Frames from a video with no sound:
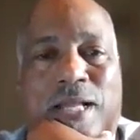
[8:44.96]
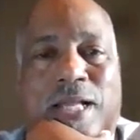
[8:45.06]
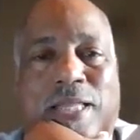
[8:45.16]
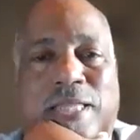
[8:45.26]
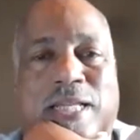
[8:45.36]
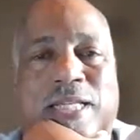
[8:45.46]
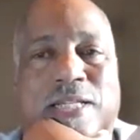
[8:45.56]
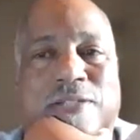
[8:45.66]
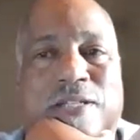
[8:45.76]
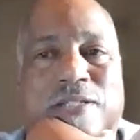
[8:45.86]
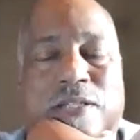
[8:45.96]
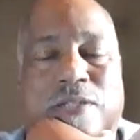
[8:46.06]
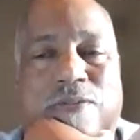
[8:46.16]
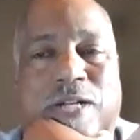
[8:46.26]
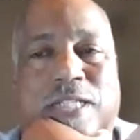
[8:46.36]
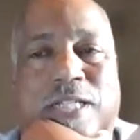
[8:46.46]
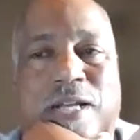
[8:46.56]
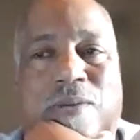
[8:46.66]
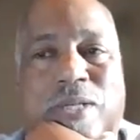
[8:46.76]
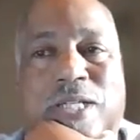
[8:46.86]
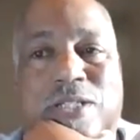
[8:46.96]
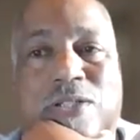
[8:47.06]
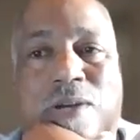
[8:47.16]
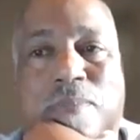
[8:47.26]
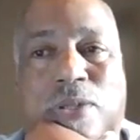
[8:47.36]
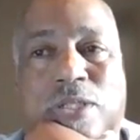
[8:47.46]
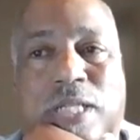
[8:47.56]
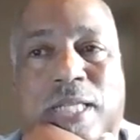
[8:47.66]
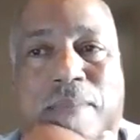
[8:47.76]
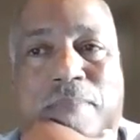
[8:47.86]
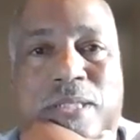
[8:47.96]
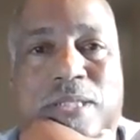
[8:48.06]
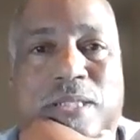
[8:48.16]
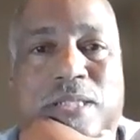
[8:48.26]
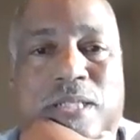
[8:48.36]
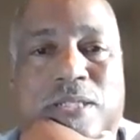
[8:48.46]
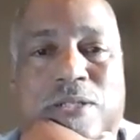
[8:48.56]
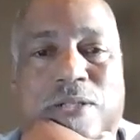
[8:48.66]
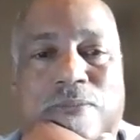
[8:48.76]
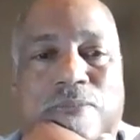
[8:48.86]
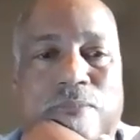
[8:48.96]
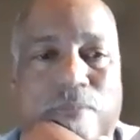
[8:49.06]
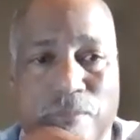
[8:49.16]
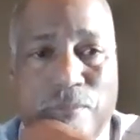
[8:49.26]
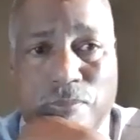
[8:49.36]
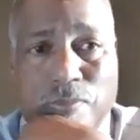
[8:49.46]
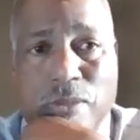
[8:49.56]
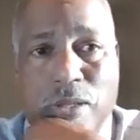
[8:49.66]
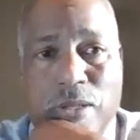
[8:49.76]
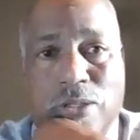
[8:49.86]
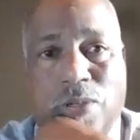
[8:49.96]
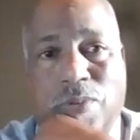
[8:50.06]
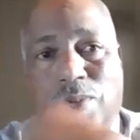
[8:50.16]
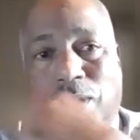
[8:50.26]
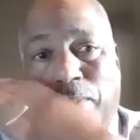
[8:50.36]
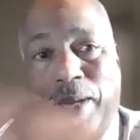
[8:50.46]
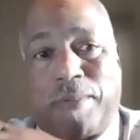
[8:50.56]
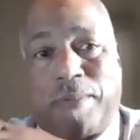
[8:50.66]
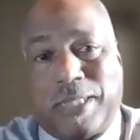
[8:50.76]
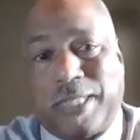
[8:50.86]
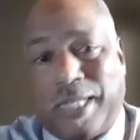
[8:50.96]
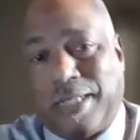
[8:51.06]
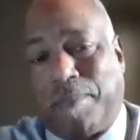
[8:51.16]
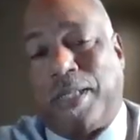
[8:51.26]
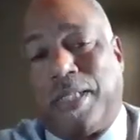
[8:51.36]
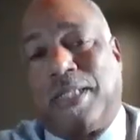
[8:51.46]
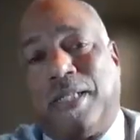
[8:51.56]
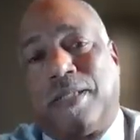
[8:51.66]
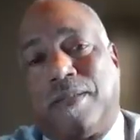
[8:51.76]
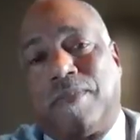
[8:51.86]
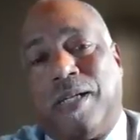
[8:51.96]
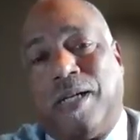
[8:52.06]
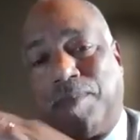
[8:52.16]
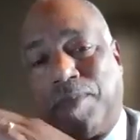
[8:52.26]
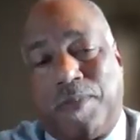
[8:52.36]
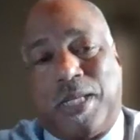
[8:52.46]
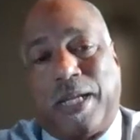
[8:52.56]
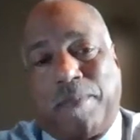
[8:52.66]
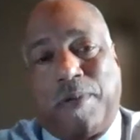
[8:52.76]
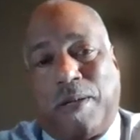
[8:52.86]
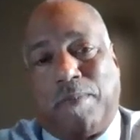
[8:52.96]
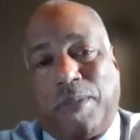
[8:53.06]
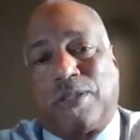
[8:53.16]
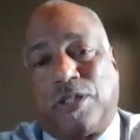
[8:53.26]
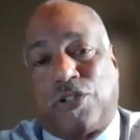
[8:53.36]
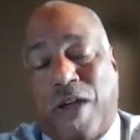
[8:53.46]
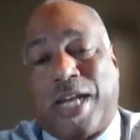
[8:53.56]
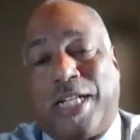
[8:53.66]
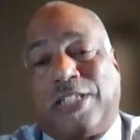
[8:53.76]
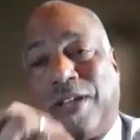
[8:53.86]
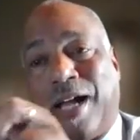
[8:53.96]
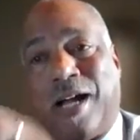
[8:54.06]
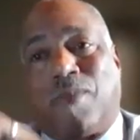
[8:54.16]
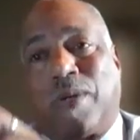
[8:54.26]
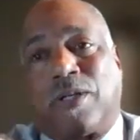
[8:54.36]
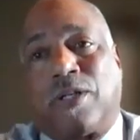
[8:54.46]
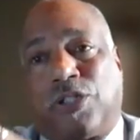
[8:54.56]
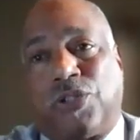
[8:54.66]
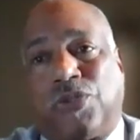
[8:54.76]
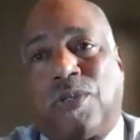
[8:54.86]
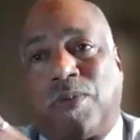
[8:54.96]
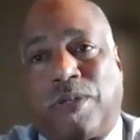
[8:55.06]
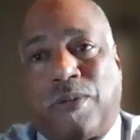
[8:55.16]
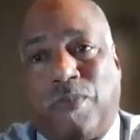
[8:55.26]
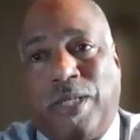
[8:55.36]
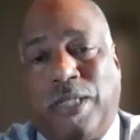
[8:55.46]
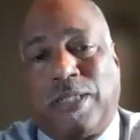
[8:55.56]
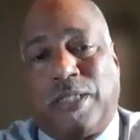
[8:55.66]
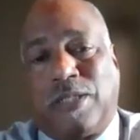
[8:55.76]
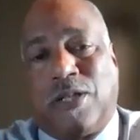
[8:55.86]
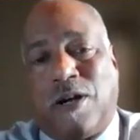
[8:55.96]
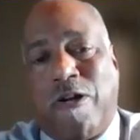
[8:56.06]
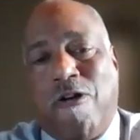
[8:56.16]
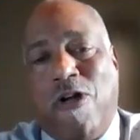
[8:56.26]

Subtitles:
and then gives us a direction that we can start pushing that business into. So we want to be able to assess the business, help them build a strategy on how we're going to shore up where their weaknesses are,